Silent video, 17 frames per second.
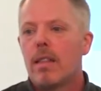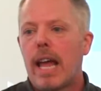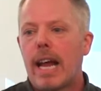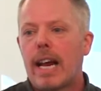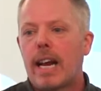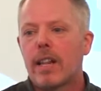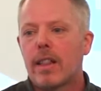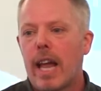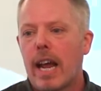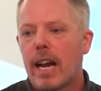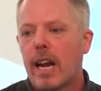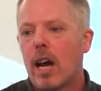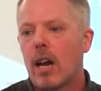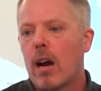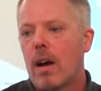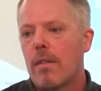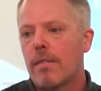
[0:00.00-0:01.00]
they, they
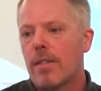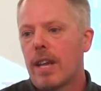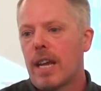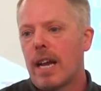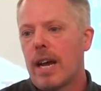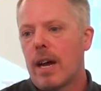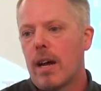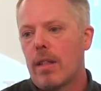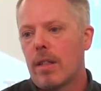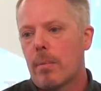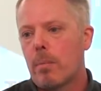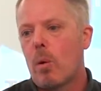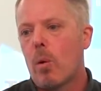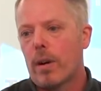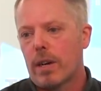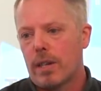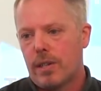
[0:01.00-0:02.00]
cut off the, uh, the
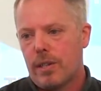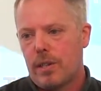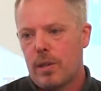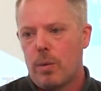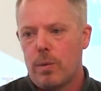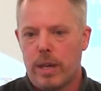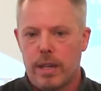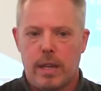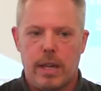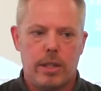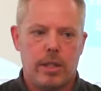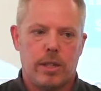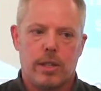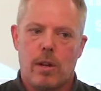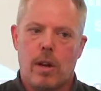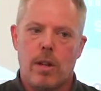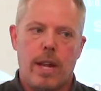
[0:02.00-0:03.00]
ports to it. They
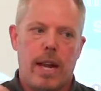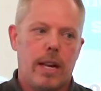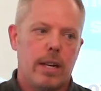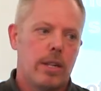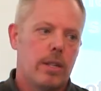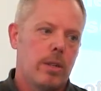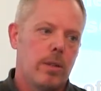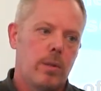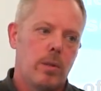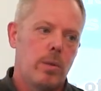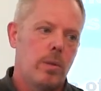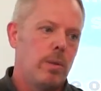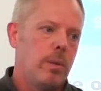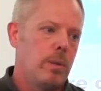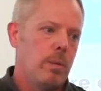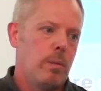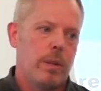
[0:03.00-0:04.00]
just, all they had to
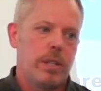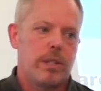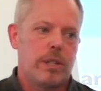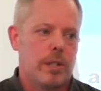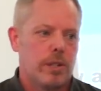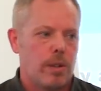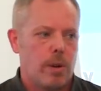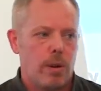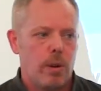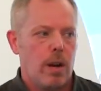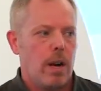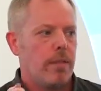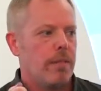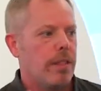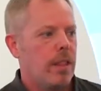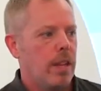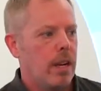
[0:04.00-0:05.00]
do was just turn
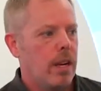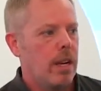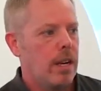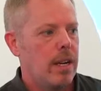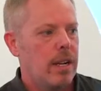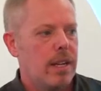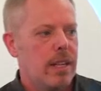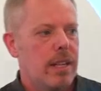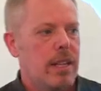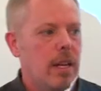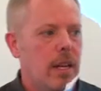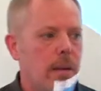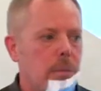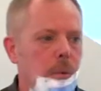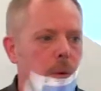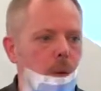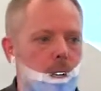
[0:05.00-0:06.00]
off the,
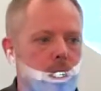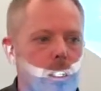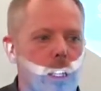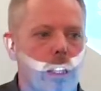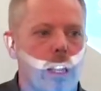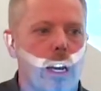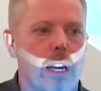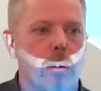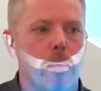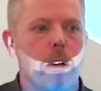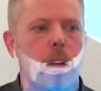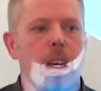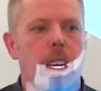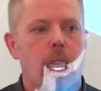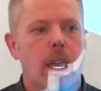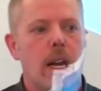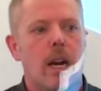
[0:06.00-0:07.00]
the ports that they
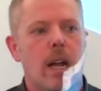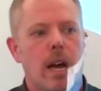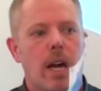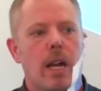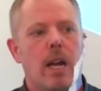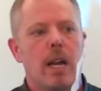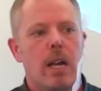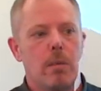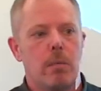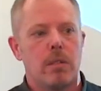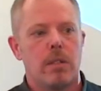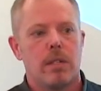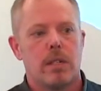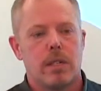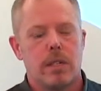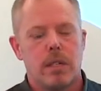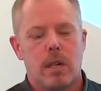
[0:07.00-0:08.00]
communicated on and it
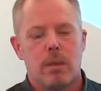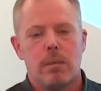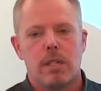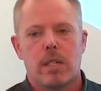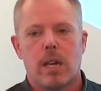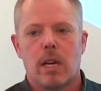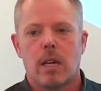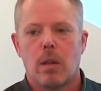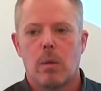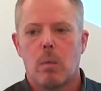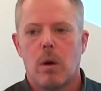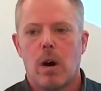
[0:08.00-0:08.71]
was, it was dead in the